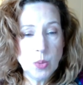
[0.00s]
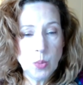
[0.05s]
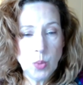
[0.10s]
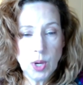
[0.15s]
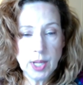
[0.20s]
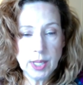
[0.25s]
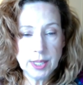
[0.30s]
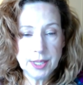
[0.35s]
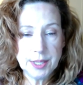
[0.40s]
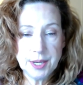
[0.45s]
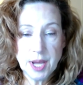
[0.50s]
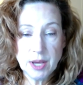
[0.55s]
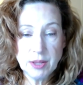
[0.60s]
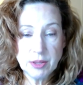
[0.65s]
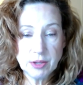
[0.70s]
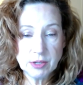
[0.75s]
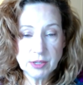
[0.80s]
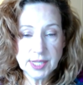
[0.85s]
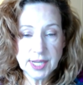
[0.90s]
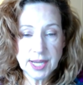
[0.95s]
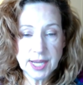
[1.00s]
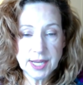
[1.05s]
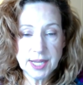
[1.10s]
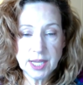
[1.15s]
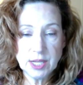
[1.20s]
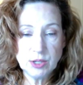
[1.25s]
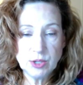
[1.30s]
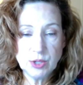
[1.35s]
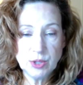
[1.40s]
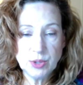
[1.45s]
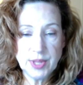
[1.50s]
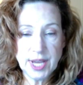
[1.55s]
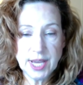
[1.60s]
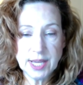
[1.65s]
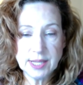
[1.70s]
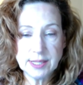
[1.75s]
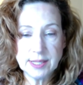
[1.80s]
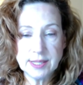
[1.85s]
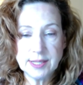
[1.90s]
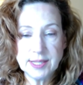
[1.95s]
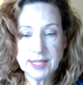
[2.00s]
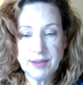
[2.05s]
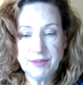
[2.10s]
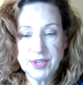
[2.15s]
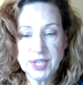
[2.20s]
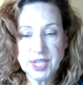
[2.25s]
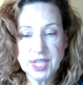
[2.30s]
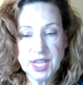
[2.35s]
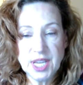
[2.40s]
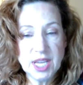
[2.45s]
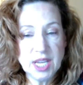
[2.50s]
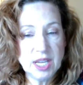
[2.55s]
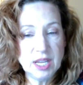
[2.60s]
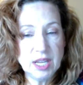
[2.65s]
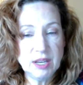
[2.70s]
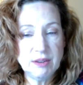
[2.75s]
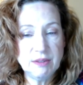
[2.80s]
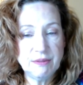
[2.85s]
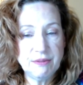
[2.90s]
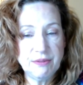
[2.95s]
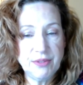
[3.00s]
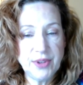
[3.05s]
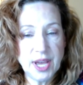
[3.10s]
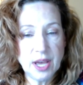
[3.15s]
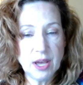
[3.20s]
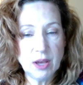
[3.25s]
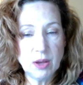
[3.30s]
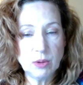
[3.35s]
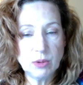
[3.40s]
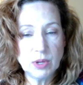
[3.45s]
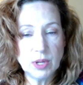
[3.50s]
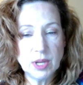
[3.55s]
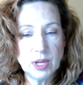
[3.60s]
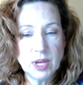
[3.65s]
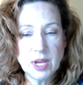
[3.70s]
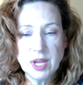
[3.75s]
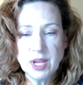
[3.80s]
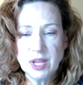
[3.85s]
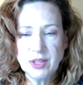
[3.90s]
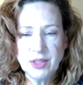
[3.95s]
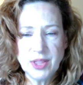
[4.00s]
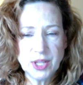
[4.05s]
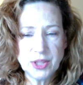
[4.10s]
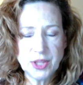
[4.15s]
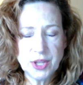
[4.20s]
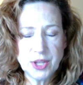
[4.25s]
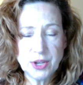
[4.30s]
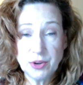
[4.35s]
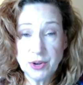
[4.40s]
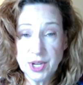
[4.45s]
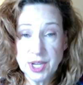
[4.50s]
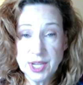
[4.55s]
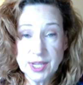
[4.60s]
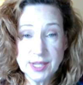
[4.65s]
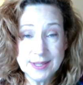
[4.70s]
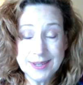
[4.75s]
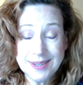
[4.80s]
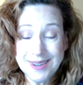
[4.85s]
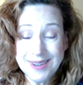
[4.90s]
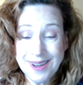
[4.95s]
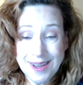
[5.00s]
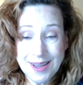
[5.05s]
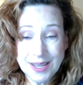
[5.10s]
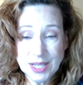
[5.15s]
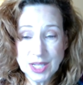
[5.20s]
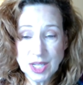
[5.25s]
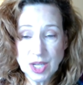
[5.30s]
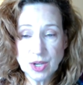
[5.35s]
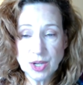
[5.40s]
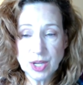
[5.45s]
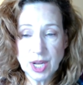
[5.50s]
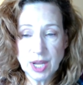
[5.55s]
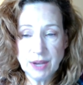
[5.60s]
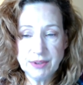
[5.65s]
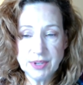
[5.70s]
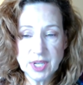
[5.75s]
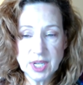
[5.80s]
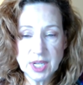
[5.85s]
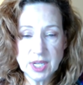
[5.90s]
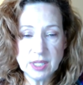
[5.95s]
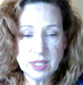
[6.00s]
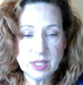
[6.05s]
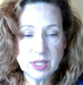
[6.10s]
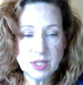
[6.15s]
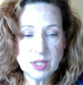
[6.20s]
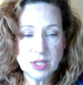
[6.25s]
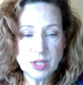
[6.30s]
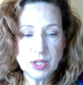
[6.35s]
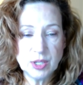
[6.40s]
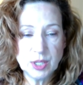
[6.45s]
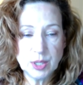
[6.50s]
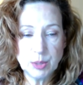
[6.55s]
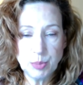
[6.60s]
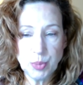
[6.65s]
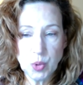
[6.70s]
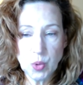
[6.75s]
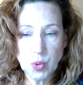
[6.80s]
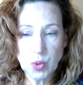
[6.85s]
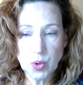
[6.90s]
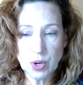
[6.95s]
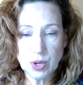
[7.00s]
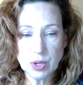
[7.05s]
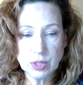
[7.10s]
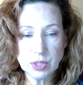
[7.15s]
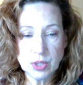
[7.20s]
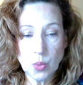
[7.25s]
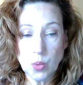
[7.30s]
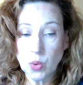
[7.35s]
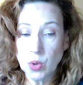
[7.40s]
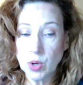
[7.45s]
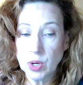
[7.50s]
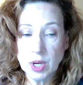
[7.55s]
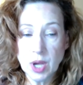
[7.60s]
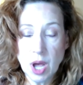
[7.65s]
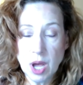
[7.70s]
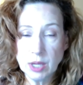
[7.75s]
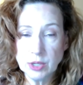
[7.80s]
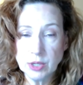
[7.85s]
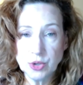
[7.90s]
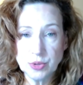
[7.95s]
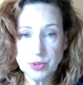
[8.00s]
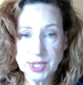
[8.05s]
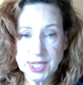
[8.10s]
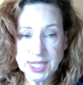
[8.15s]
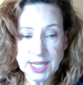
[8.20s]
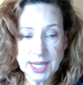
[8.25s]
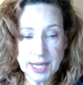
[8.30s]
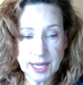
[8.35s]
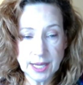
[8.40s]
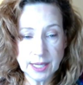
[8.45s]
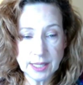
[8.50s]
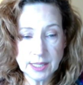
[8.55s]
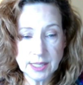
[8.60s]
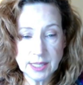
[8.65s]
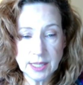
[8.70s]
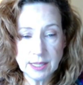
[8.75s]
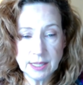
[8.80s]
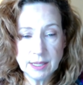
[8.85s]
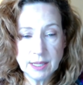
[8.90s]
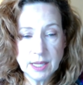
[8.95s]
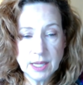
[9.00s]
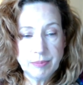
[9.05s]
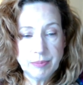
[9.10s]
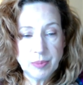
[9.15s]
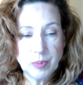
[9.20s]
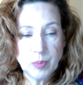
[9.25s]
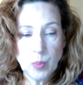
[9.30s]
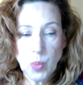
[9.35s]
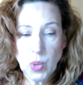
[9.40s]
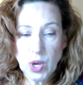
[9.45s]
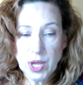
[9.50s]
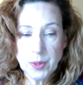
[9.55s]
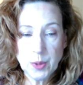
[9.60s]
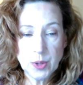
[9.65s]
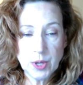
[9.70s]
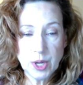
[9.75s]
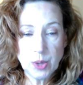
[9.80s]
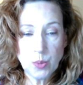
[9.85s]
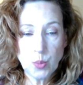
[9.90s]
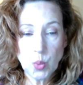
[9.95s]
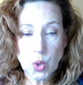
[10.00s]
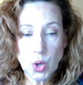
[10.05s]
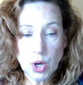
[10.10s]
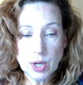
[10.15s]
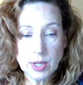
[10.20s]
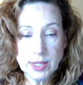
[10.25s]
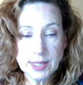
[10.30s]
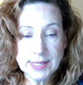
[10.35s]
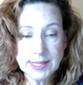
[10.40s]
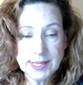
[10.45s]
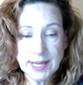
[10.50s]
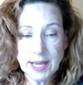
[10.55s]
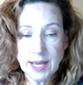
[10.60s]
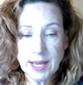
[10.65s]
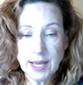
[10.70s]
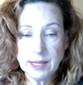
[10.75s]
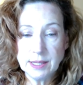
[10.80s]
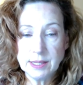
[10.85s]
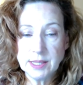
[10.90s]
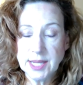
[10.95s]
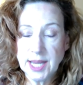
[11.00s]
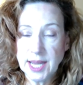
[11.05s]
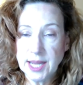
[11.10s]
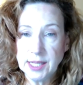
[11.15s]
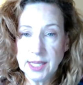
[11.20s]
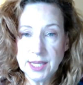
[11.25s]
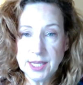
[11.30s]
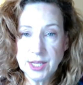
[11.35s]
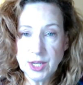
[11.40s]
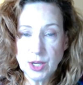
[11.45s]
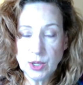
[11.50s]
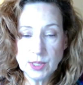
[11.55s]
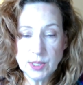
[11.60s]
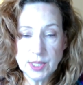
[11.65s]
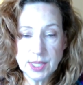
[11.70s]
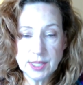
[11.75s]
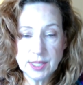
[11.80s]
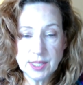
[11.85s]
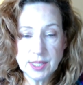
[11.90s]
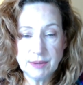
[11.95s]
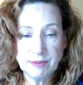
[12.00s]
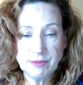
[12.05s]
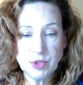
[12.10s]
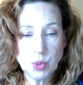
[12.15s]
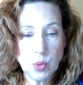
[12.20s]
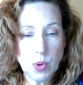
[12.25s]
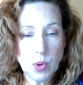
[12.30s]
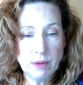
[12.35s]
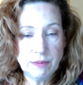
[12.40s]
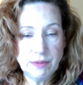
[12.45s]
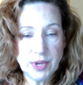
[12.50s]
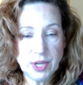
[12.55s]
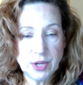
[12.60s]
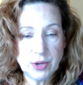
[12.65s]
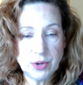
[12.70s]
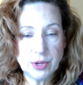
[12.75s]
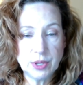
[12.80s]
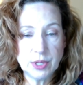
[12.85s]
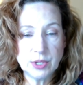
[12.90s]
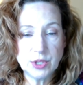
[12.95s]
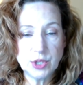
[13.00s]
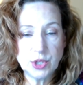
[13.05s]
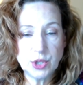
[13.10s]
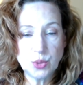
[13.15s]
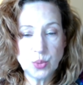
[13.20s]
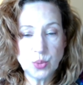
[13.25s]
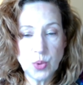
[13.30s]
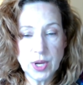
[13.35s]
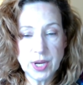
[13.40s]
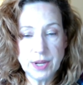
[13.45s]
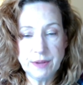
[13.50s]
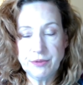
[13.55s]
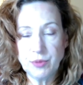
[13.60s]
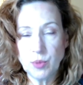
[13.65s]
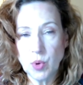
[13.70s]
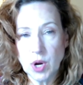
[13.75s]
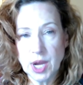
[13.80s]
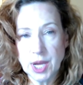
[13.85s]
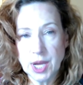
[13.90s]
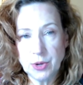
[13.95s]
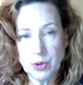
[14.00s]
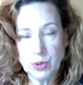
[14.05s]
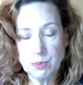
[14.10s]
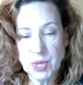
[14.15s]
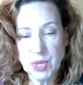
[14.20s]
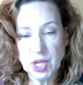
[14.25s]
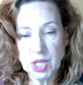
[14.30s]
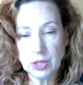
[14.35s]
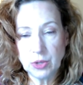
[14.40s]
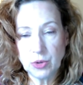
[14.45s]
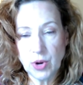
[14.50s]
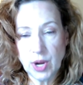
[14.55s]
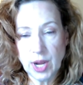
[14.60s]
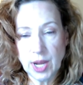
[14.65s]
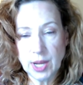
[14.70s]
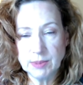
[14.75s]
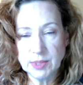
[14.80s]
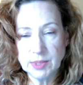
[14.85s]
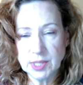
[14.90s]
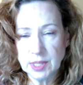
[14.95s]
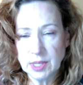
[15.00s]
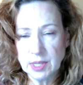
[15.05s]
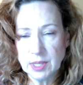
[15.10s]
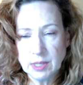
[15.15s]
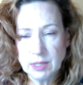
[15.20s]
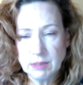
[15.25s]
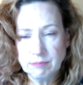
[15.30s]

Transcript: while another study in 2017 found that there is not good evidence to support or contradict whether it works at daily doses of 1200 to 2400 milligrams.